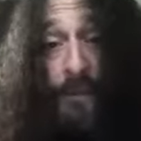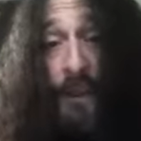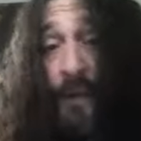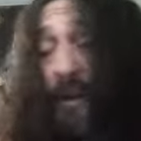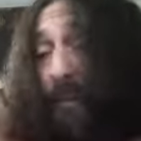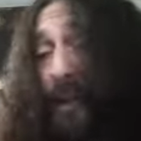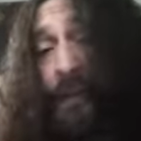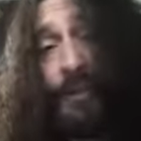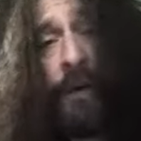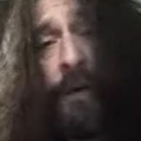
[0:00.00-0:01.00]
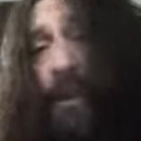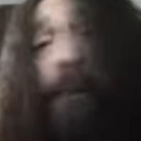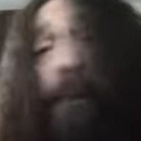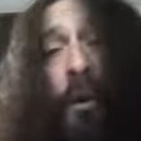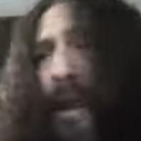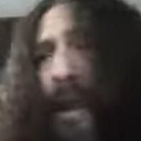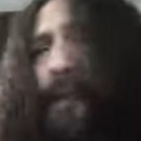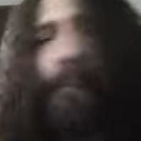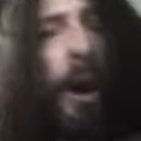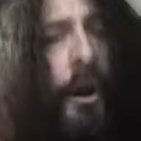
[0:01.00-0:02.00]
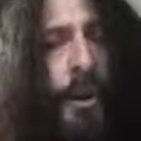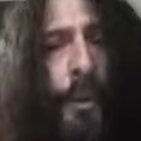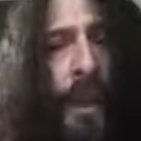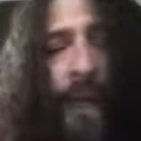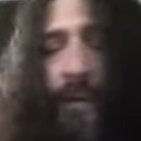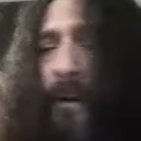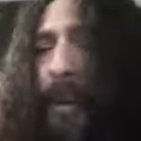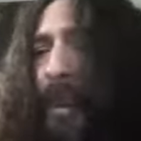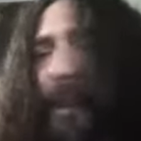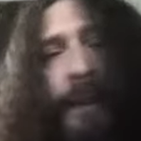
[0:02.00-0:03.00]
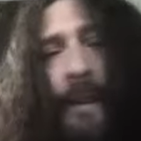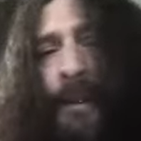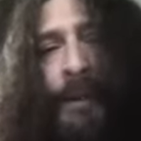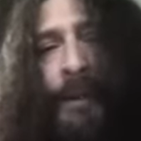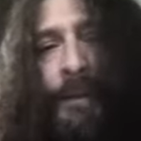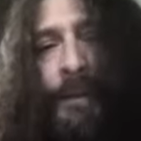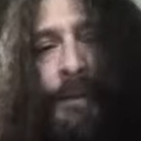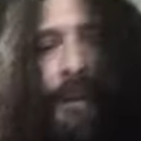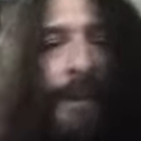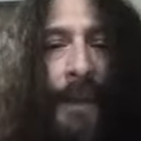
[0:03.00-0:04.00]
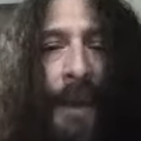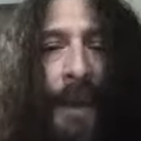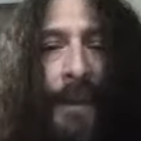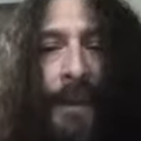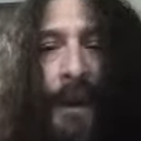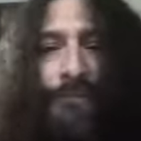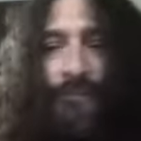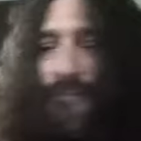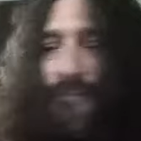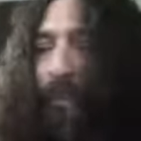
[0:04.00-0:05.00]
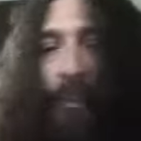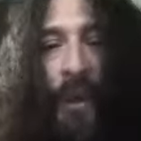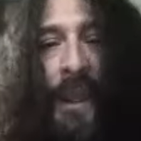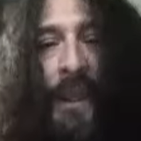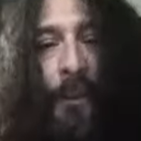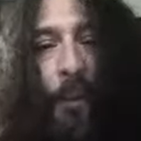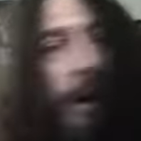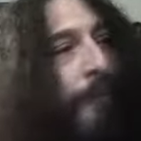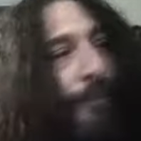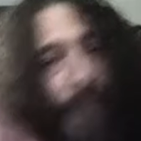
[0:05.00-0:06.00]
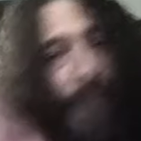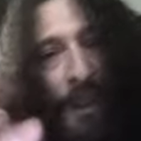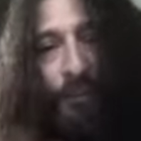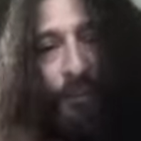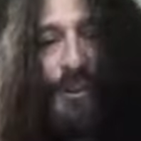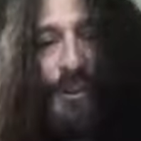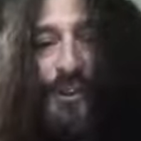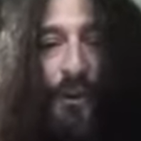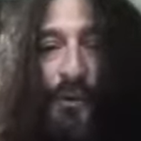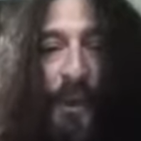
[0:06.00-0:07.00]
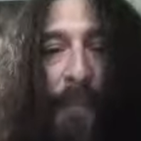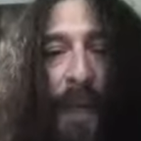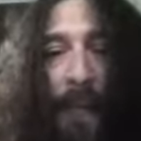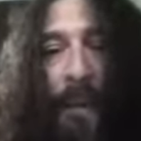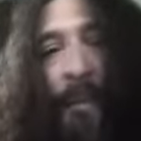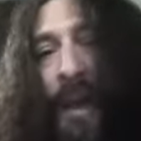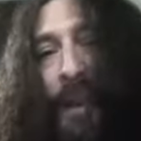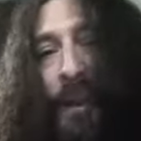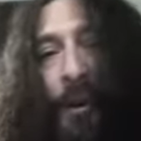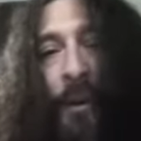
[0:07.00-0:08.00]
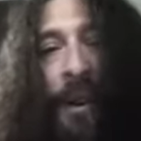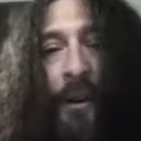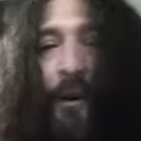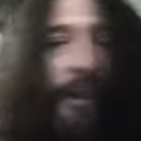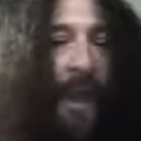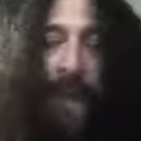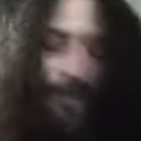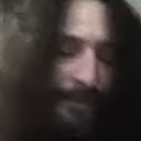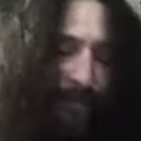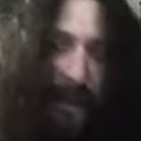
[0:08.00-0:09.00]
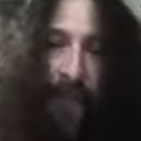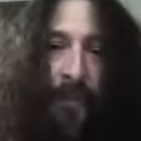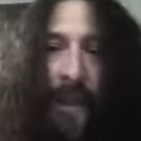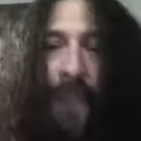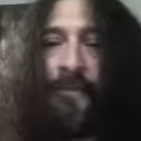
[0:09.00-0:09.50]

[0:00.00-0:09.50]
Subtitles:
You know what I mean? So then they were like punk or whatever. But like now, million and one, Vicious Circles want to pop up out of nowhere and all that. But whatever, man.